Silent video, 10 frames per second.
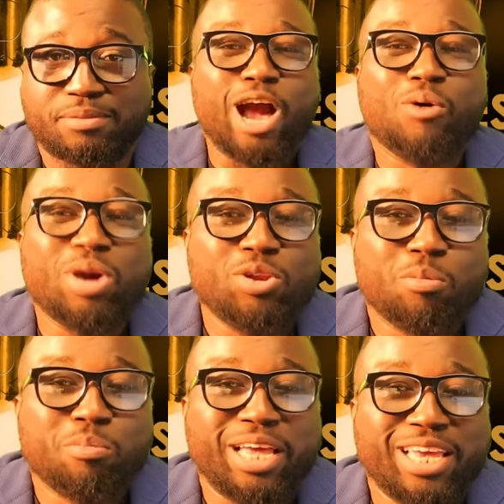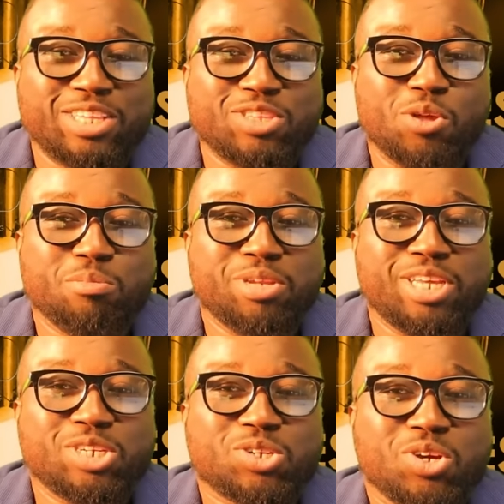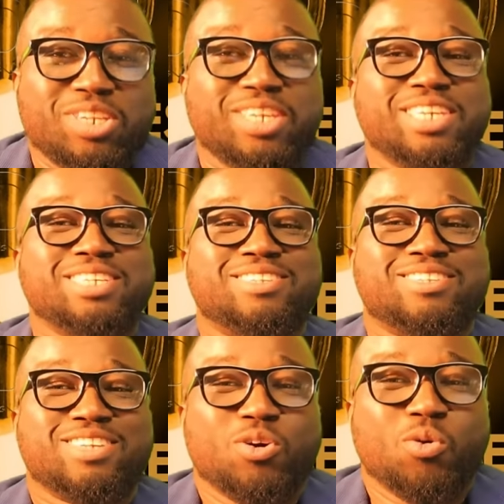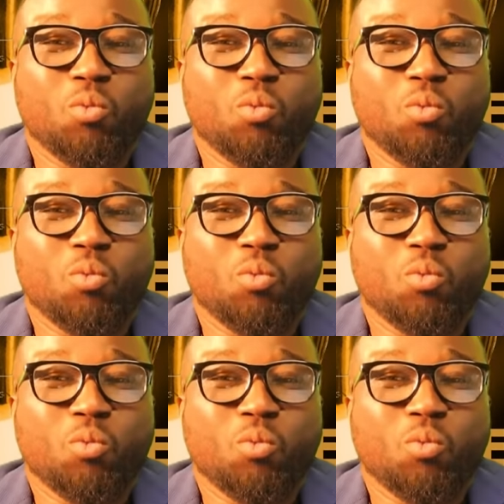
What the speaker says: Our number 8 nomination is